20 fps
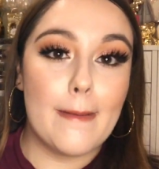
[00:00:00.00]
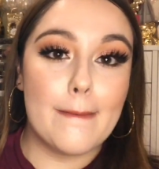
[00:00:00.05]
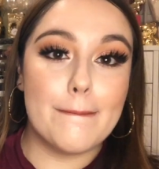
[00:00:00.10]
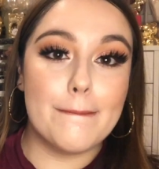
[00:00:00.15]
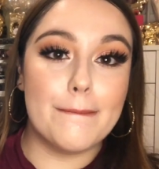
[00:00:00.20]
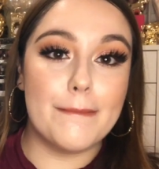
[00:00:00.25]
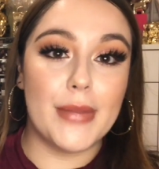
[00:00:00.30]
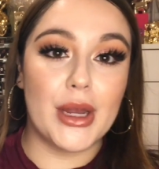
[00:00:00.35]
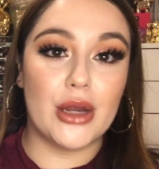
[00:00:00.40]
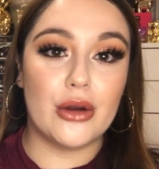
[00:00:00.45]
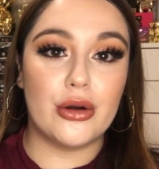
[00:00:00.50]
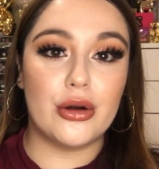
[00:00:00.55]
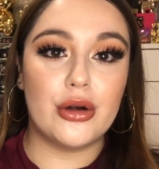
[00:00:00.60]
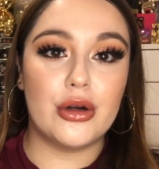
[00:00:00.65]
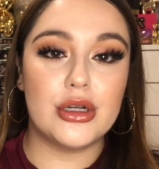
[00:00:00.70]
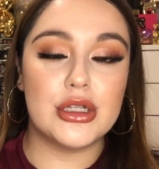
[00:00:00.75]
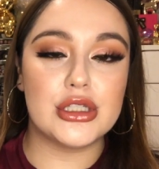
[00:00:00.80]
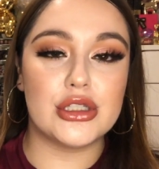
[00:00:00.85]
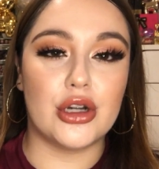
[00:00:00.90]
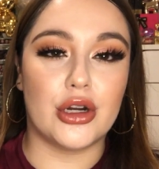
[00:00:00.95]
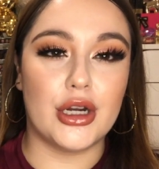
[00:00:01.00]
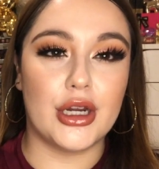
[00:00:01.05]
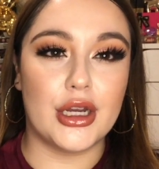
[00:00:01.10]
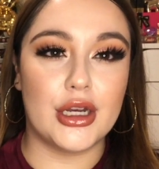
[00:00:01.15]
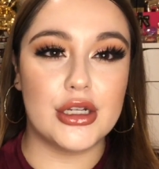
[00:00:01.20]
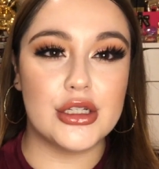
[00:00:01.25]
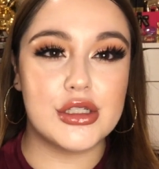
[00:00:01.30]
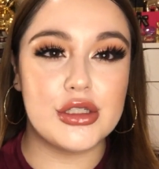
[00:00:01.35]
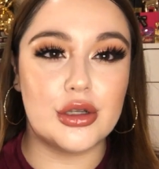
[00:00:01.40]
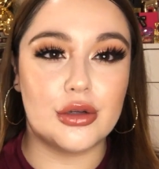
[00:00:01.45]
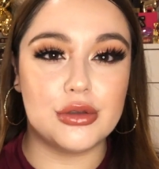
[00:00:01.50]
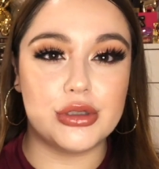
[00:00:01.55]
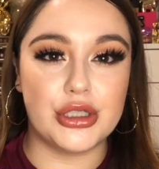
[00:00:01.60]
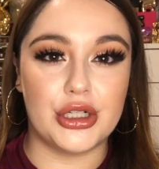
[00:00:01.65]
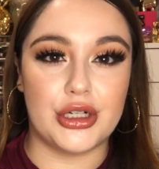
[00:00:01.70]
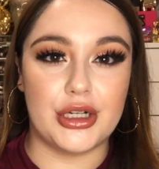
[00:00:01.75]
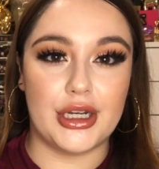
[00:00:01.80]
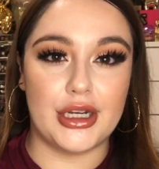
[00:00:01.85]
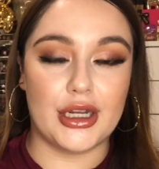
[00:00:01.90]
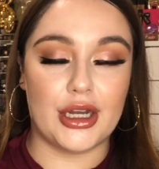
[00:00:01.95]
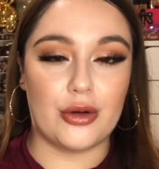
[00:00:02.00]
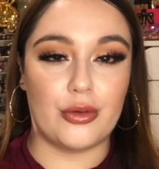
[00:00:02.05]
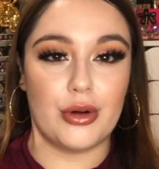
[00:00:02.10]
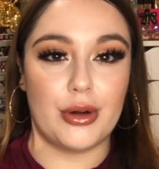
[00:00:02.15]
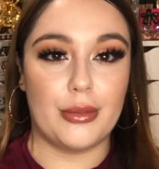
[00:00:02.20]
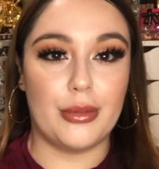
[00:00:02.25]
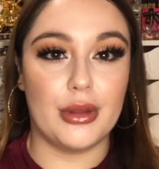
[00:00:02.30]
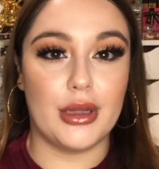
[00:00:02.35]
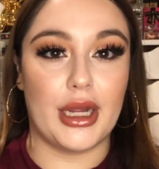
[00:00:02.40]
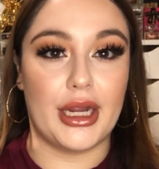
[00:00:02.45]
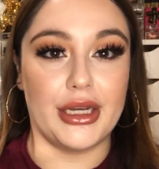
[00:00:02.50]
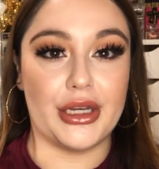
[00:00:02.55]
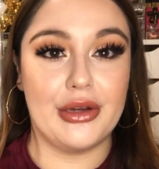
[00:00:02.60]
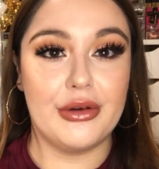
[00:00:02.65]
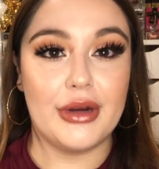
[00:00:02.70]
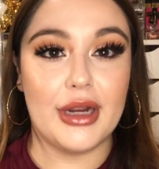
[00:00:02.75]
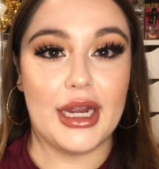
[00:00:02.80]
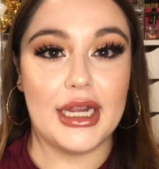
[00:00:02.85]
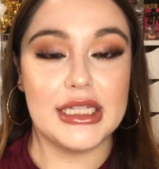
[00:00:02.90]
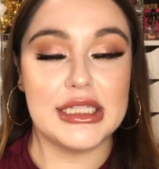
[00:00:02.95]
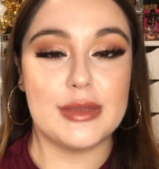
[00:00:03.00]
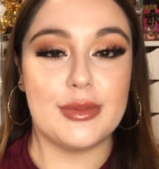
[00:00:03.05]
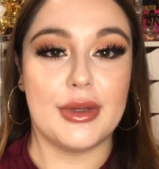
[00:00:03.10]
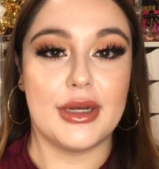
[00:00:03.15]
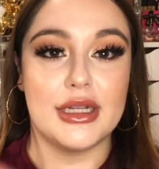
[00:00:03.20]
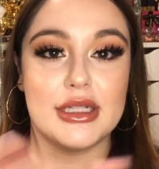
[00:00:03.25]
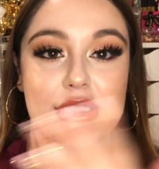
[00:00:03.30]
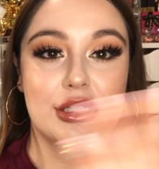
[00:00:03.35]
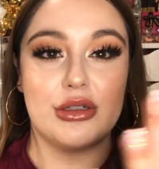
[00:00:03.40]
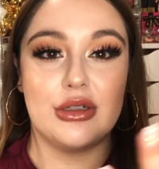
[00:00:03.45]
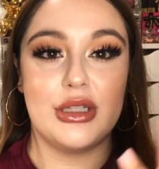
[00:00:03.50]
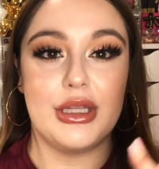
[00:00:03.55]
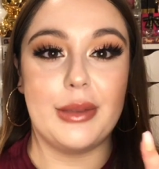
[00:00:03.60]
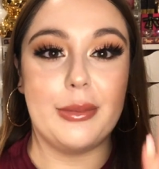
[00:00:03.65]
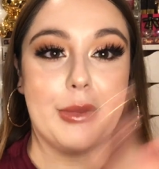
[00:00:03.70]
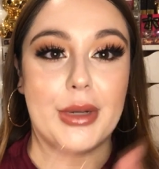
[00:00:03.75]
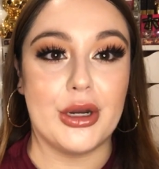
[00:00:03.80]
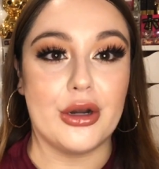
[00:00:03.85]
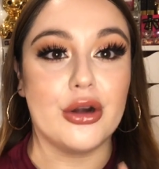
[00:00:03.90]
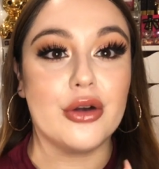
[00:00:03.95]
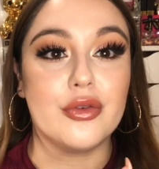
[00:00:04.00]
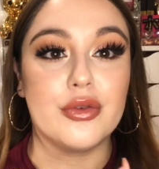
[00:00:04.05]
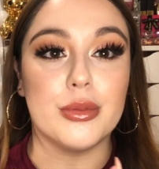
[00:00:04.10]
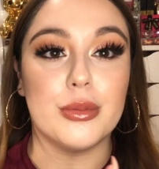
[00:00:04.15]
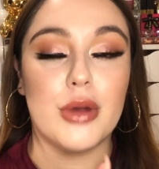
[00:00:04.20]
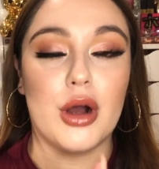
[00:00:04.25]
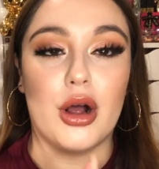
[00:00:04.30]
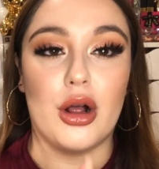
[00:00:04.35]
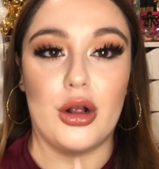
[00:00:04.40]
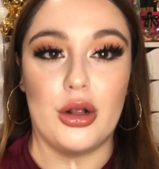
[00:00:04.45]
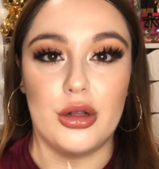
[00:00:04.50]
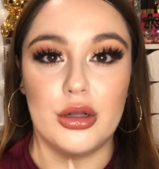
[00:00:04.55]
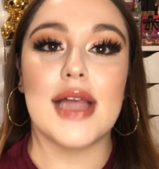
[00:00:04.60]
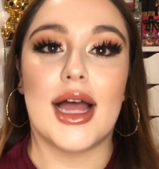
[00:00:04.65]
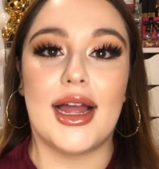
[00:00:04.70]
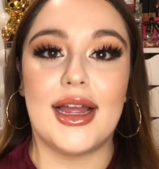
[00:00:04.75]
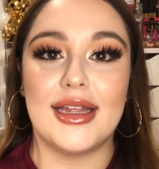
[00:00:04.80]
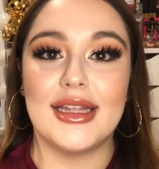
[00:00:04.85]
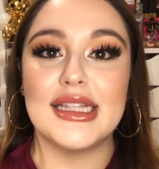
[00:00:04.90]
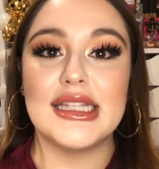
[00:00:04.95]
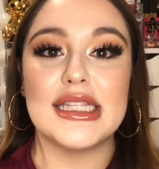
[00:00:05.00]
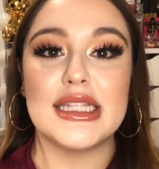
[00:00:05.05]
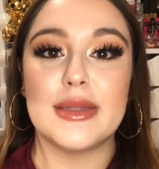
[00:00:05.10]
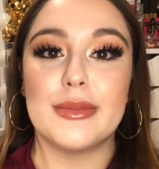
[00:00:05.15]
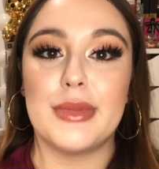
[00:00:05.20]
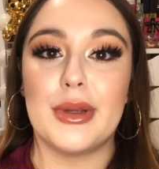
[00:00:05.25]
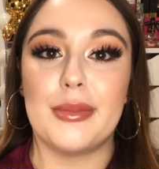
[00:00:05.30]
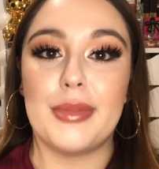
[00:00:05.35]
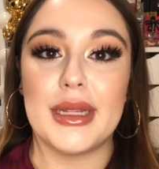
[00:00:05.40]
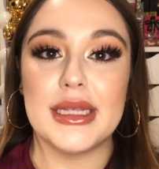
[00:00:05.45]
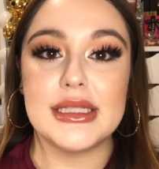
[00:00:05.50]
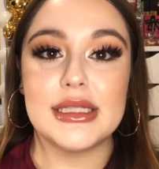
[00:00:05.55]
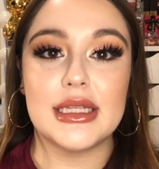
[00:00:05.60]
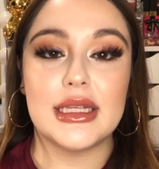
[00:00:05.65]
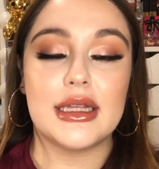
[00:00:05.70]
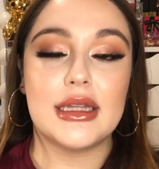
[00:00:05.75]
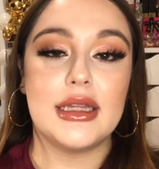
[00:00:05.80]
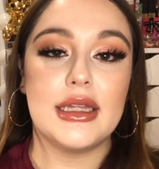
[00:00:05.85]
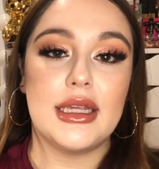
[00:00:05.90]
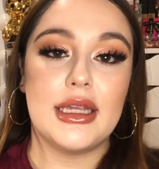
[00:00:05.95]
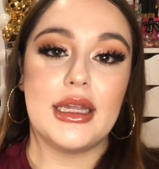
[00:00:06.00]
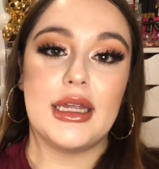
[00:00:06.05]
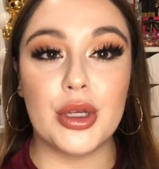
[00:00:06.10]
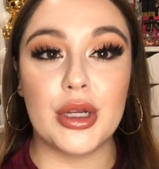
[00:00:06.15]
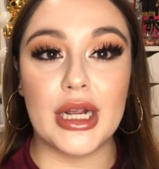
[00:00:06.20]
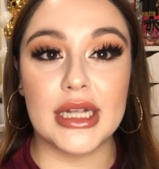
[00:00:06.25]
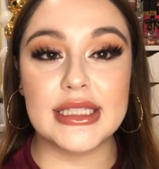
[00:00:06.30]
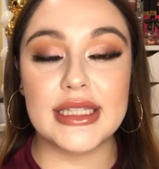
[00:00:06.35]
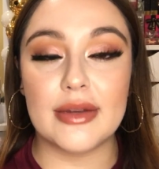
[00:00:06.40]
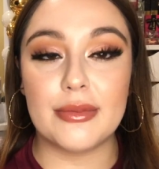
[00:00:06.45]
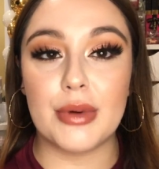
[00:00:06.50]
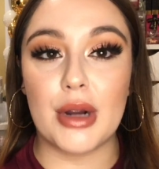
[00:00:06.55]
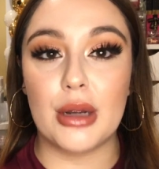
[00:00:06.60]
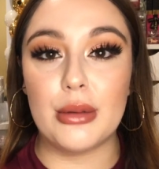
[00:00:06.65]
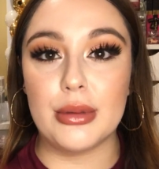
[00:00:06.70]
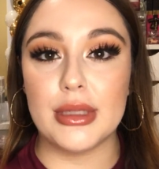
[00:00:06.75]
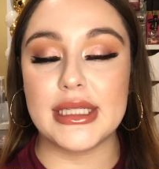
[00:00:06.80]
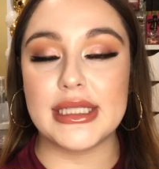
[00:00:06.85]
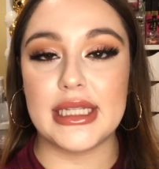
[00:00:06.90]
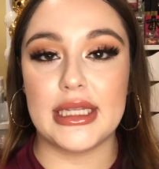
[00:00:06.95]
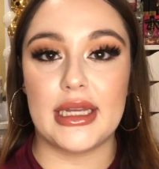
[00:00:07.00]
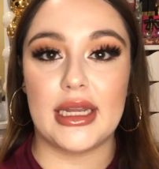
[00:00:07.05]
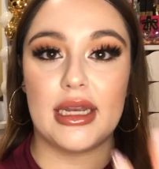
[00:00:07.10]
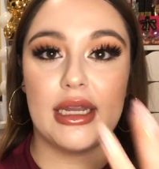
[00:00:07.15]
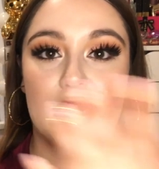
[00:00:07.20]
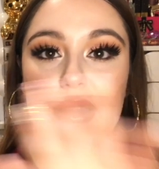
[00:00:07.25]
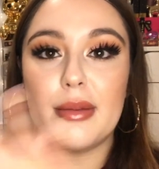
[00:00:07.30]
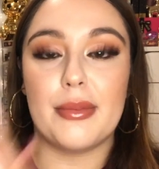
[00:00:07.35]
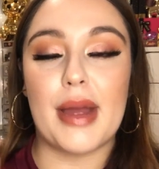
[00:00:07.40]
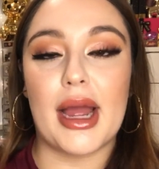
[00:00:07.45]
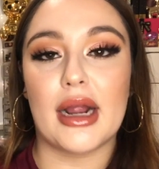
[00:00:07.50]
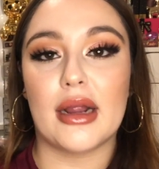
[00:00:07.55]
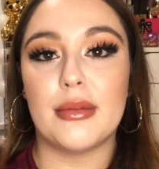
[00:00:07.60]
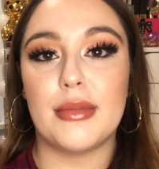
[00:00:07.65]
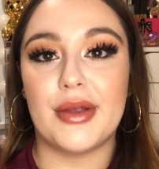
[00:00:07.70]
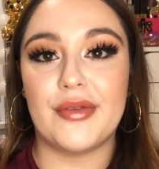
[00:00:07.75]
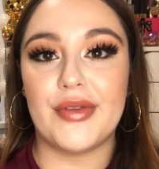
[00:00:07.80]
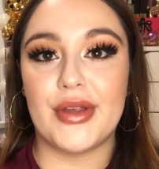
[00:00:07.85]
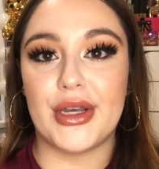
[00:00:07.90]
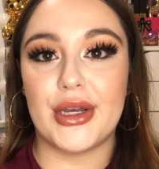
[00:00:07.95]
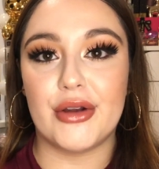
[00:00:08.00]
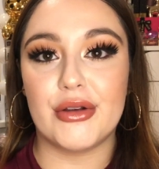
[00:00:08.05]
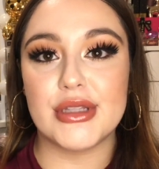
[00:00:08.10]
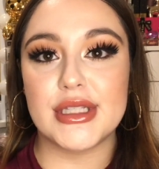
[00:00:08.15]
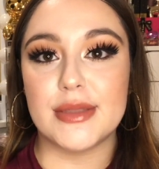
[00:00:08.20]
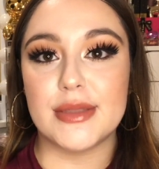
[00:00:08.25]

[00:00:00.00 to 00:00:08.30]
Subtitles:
mirror. Sorry, it is so dirty and I don't want to blind you guys, but it's literally mirror from all sides. But basically, you guys have probably seen it in the back of my videos